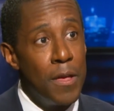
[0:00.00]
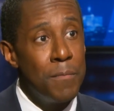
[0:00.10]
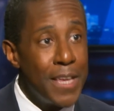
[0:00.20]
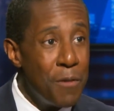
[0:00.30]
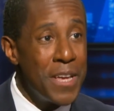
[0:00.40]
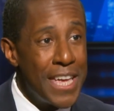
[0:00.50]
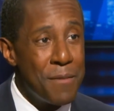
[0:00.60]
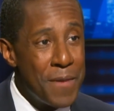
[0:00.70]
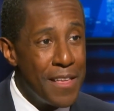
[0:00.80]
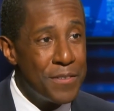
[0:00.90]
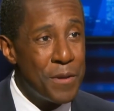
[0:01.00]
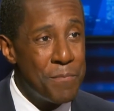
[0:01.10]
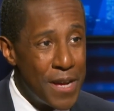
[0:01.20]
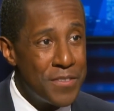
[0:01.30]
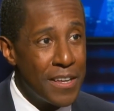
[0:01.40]
but yet we can't balance our
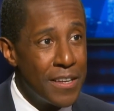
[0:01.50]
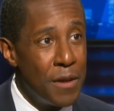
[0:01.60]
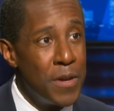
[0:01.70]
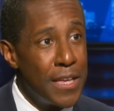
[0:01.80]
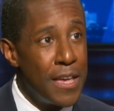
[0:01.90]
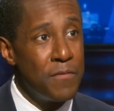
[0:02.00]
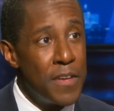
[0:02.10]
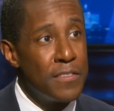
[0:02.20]
budget. So what challenges we can't do you